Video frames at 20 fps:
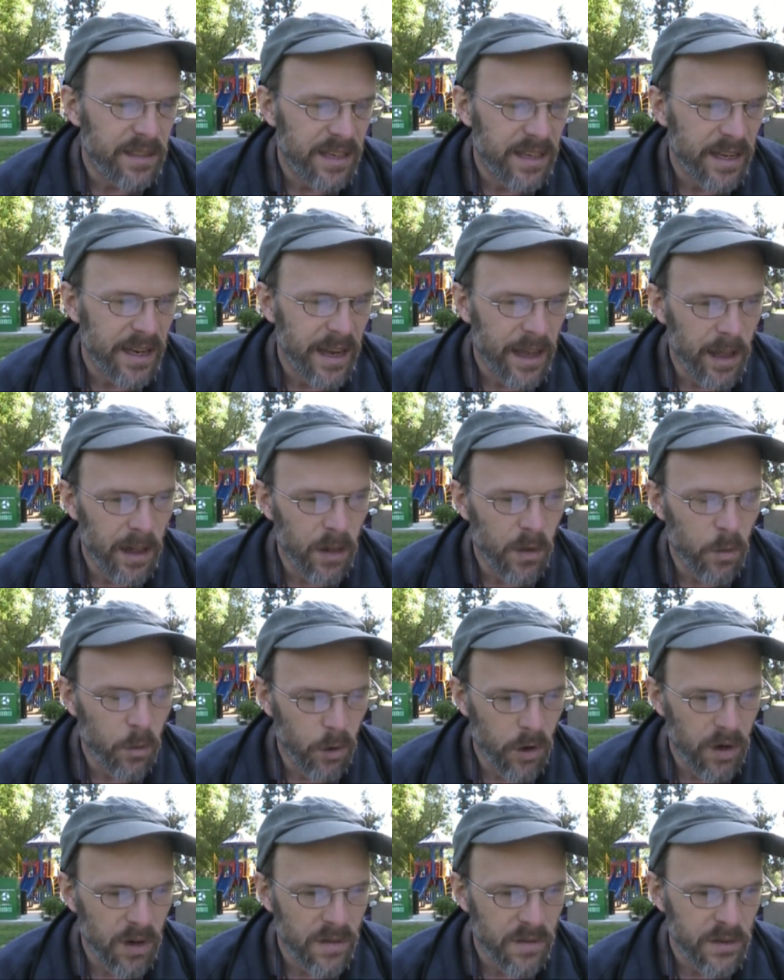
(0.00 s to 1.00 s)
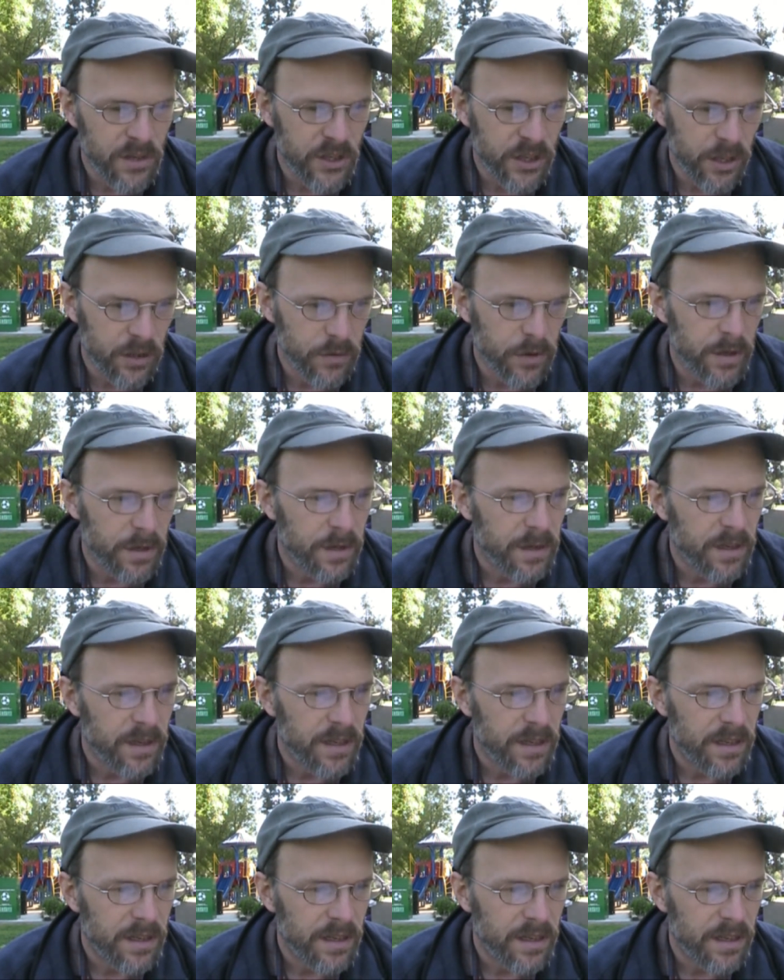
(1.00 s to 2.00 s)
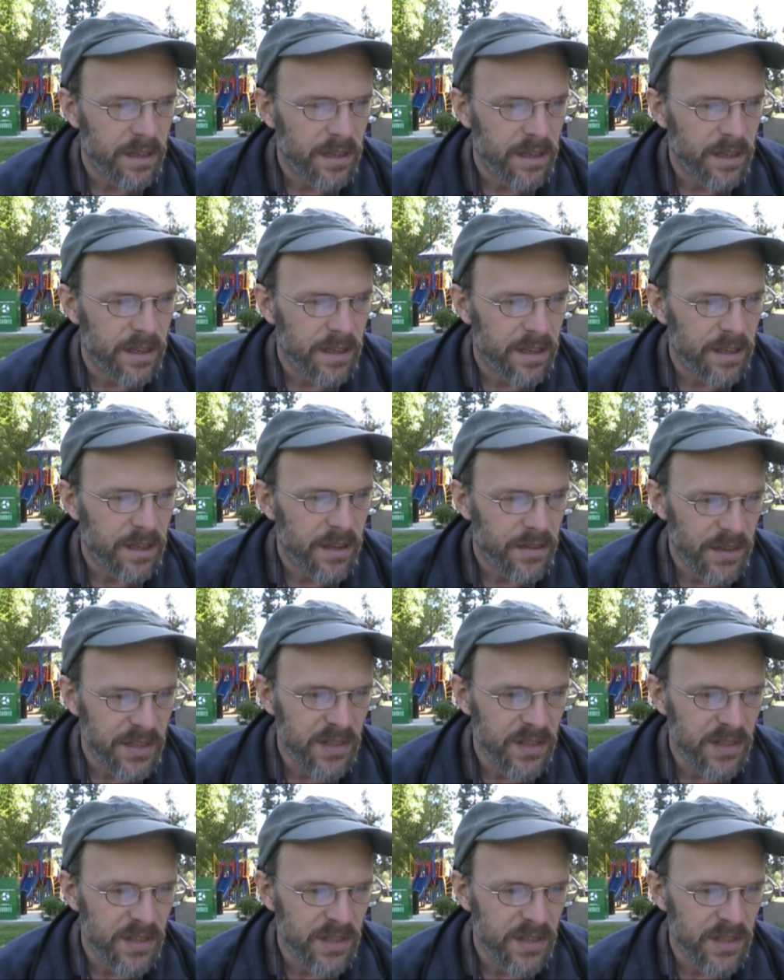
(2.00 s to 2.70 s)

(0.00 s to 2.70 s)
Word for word: T L work for children. In